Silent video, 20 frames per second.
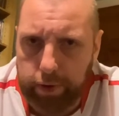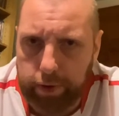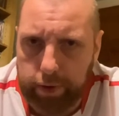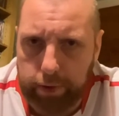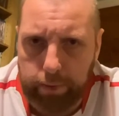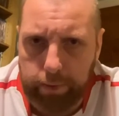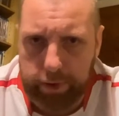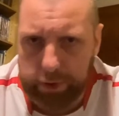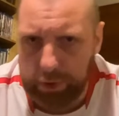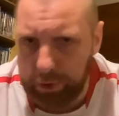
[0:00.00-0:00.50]

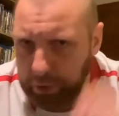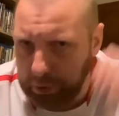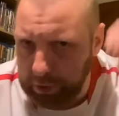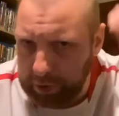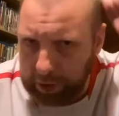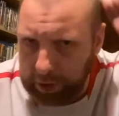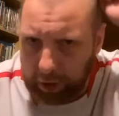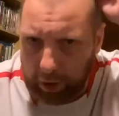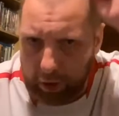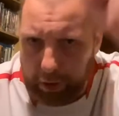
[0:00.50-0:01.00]
There's a
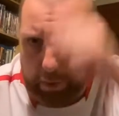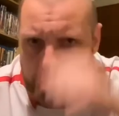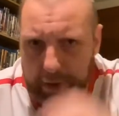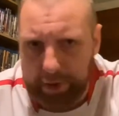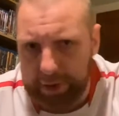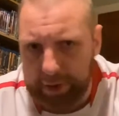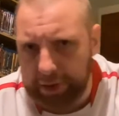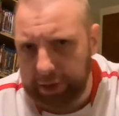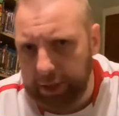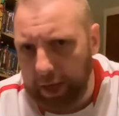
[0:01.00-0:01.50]
hooded cloak on the
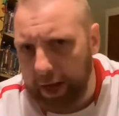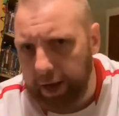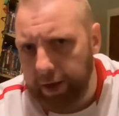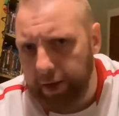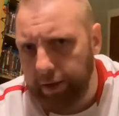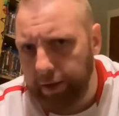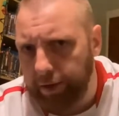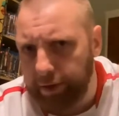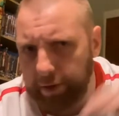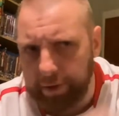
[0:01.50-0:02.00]

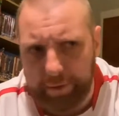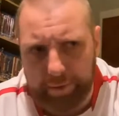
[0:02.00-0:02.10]
side,